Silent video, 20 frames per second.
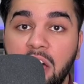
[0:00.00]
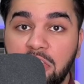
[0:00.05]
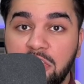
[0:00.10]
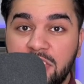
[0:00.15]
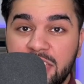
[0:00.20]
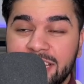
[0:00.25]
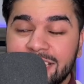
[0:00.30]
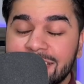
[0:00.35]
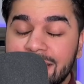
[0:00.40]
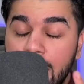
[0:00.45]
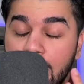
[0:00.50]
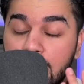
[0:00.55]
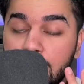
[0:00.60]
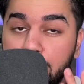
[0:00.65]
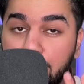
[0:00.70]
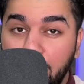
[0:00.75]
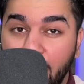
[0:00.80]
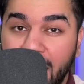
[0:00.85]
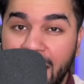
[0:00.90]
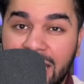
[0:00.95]
this has
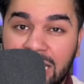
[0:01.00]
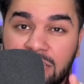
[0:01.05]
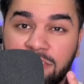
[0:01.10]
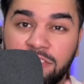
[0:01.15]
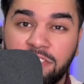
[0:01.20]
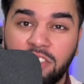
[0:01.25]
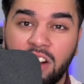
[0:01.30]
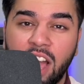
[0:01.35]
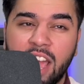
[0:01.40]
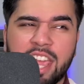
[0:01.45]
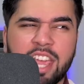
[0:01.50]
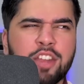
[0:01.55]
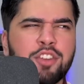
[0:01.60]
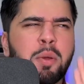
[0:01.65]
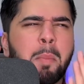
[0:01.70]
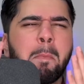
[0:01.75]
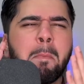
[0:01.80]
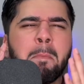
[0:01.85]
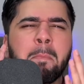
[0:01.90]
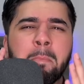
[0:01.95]
backfired
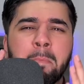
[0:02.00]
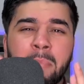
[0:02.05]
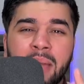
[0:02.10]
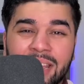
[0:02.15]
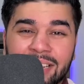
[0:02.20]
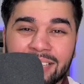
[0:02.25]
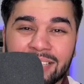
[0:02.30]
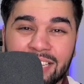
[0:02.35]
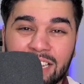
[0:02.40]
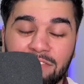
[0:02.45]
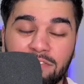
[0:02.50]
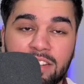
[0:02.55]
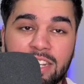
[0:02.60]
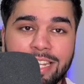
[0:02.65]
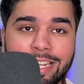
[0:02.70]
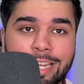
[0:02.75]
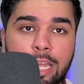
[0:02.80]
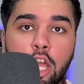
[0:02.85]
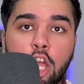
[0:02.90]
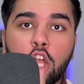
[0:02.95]
massively.
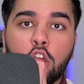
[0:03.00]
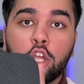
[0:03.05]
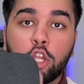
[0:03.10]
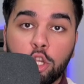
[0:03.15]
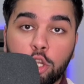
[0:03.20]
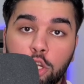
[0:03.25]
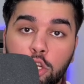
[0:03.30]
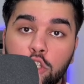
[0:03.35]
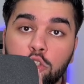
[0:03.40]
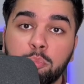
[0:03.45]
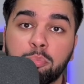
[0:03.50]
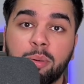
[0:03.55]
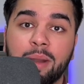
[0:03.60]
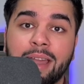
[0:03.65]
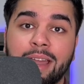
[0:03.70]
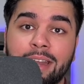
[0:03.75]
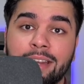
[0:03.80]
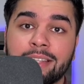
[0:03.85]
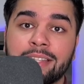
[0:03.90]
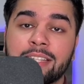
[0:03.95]
Huge
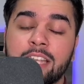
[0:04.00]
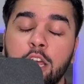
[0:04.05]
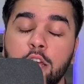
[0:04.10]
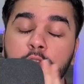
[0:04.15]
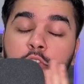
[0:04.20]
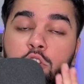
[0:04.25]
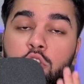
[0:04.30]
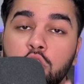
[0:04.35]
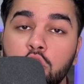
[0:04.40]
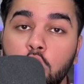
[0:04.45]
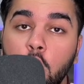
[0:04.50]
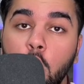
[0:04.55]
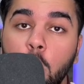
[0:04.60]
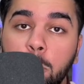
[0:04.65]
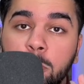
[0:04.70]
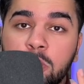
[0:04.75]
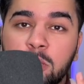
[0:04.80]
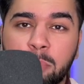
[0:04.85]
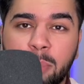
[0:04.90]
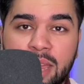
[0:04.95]
brands have stopped
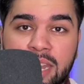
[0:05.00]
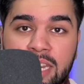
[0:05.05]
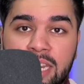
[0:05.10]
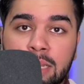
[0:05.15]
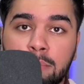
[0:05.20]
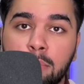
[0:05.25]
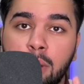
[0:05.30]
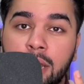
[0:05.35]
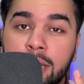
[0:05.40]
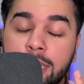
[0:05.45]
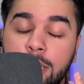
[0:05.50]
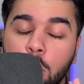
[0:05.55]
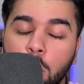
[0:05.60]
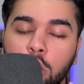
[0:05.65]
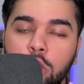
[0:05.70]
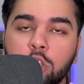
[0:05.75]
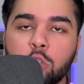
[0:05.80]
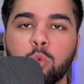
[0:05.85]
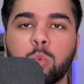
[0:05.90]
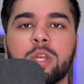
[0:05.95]
spending money on
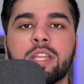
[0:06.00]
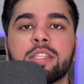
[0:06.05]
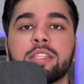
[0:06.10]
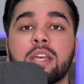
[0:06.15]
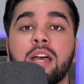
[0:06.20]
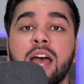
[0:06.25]
Twitter